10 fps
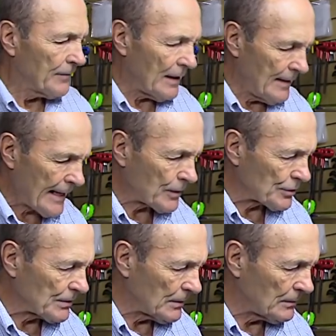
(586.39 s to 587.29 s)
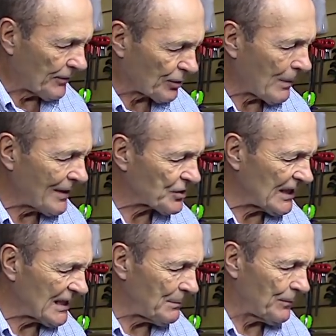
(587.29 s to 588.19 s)
The neck is good. The threads
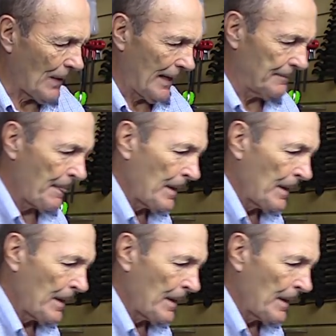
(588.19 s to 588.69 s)
seem to be fine.